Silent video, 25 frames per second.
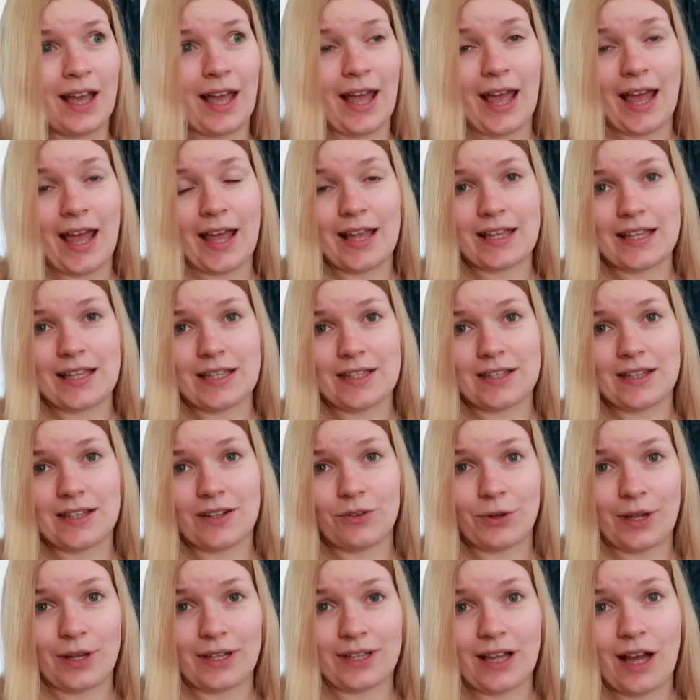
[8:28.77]
and
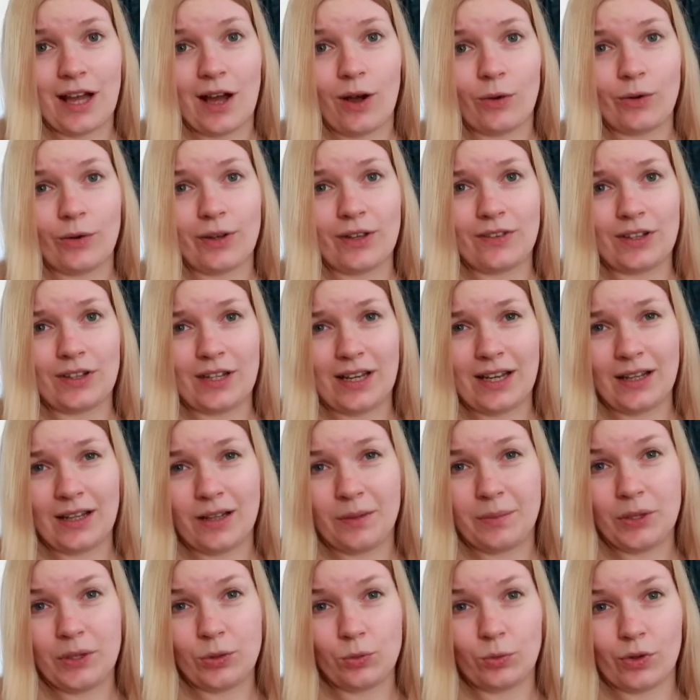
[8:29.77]
right now even a
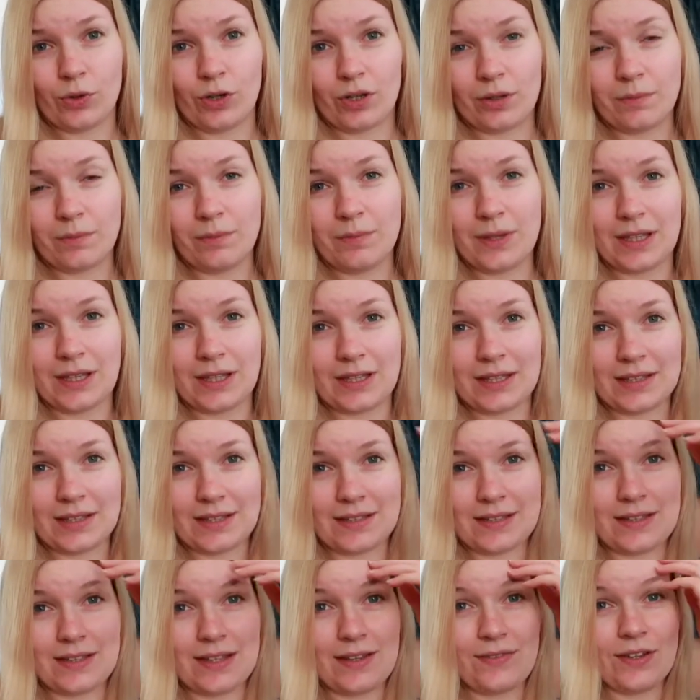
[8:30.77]
little bit warm,
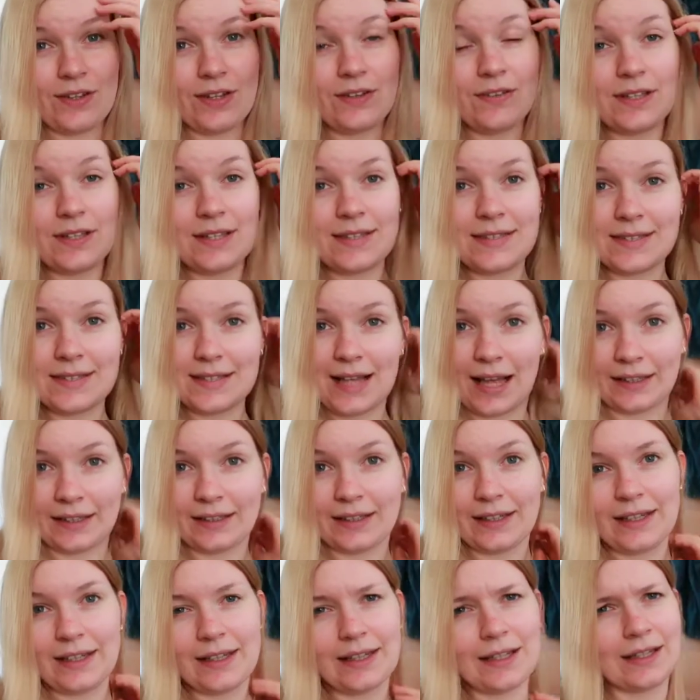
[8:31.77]
because even if it's
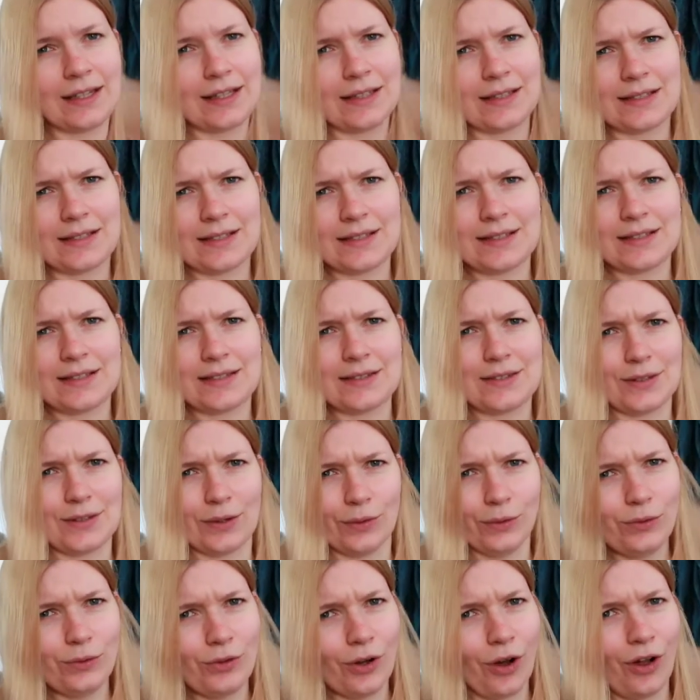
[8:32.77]
sunny, it's
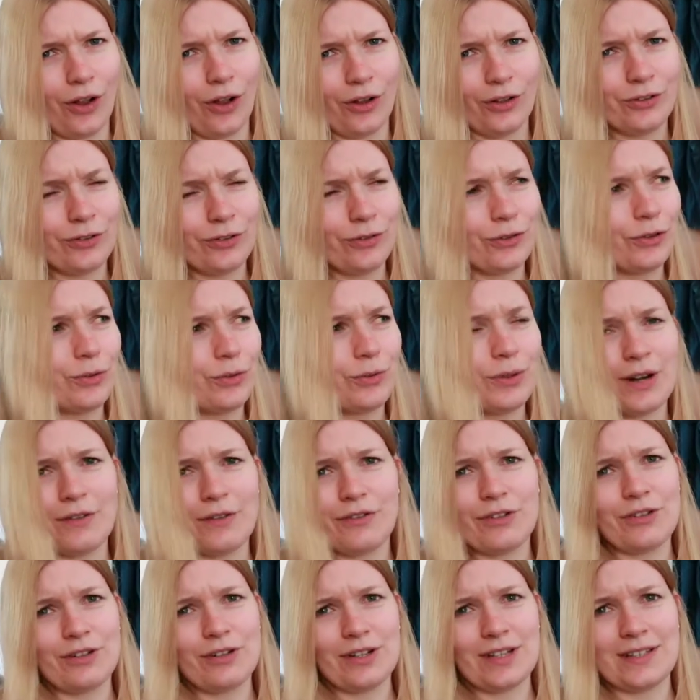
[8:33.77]
so cold for
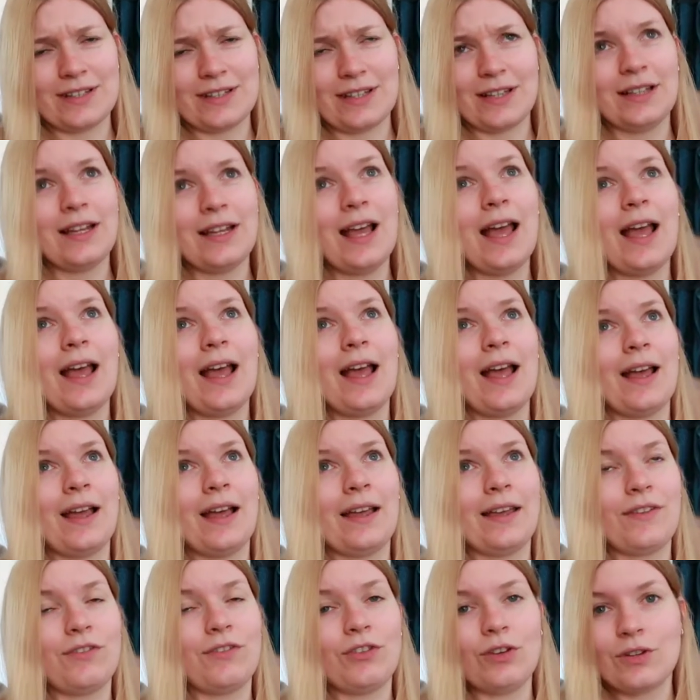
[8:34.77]
whatever reason.
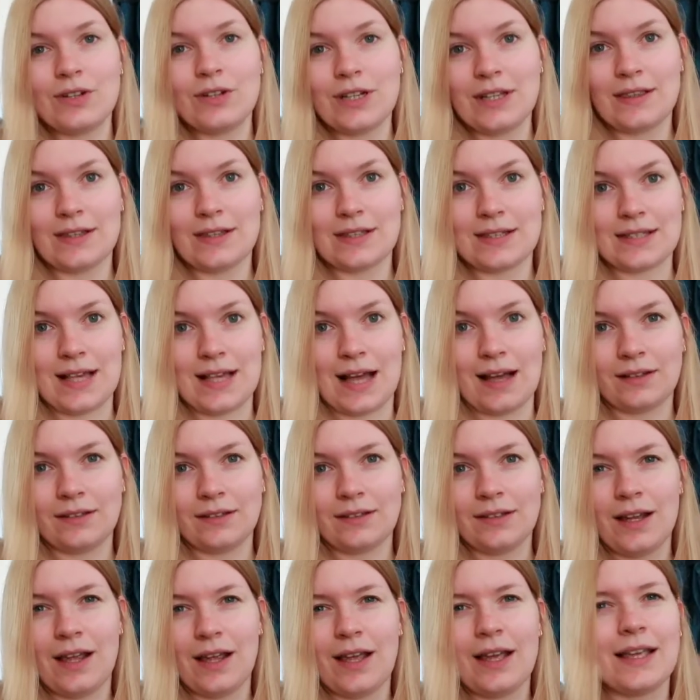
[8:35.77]
If you're in the
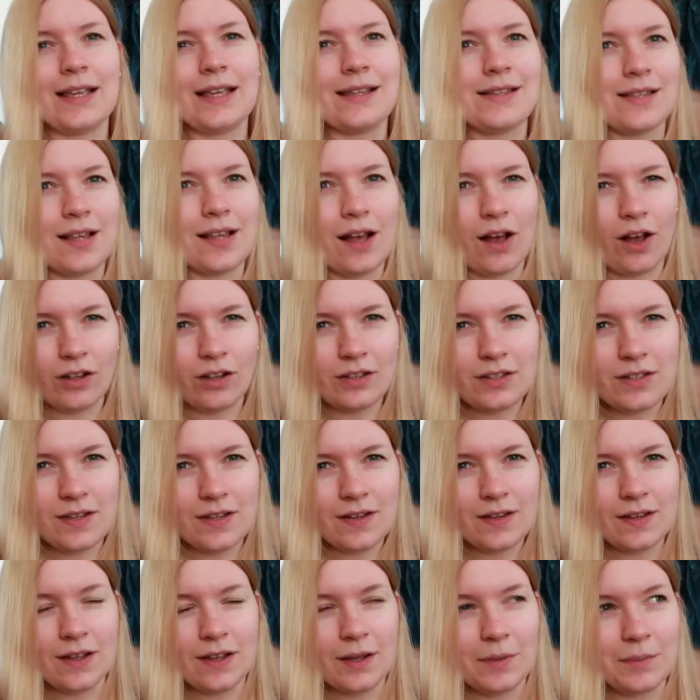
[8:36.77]
sun, it's hot,
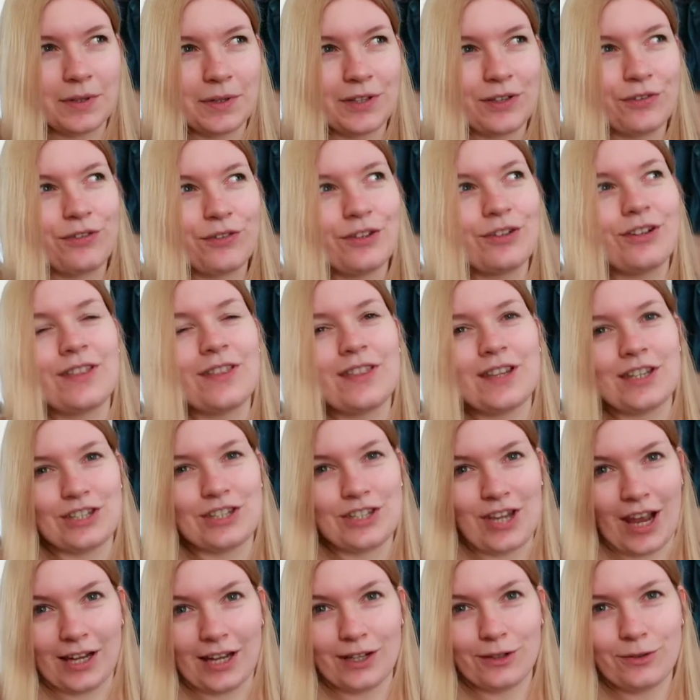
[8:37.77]
but if you're in the
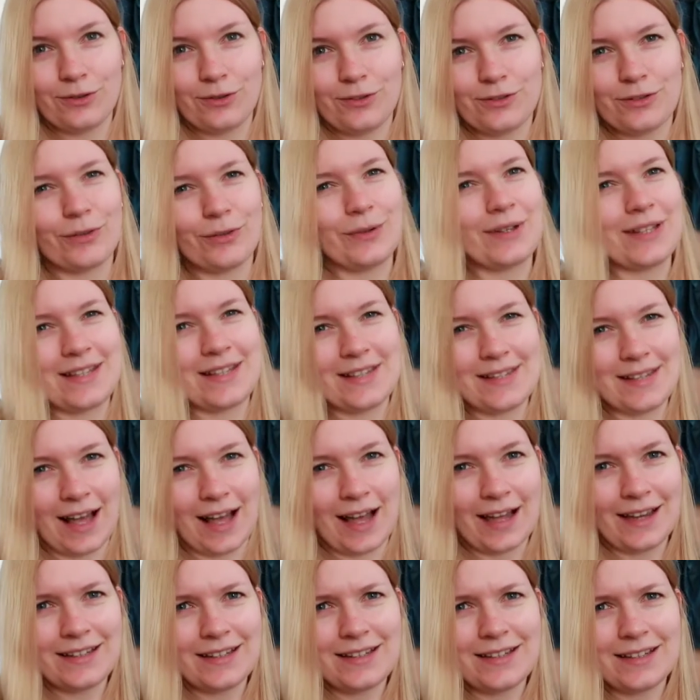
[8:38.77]
shadow, so
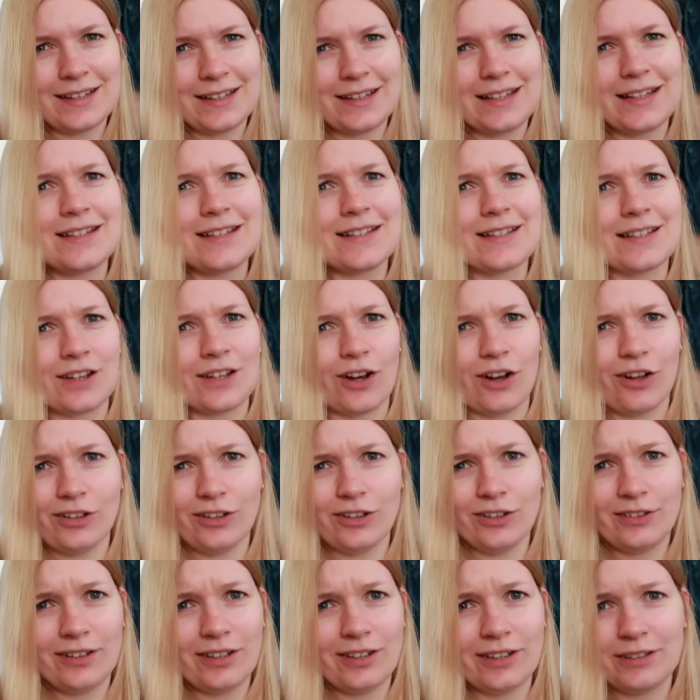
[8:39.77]
inside, it's
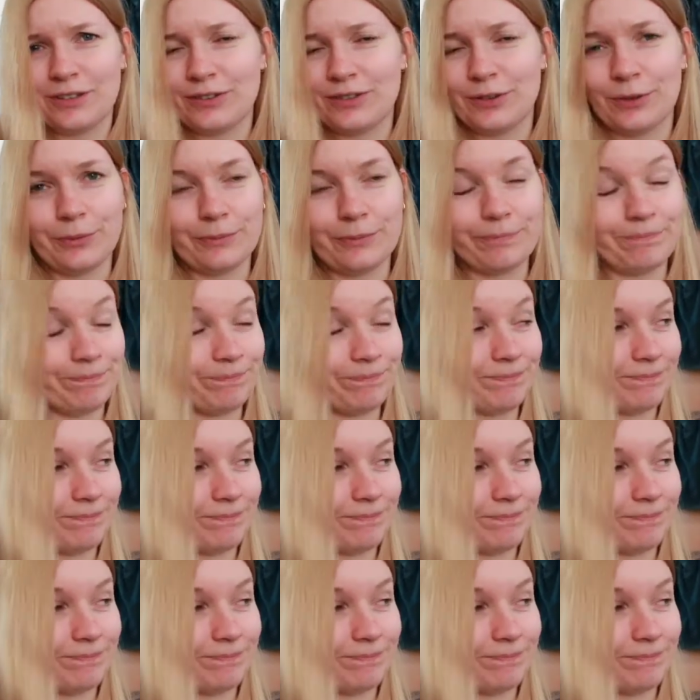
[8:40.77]
cold. So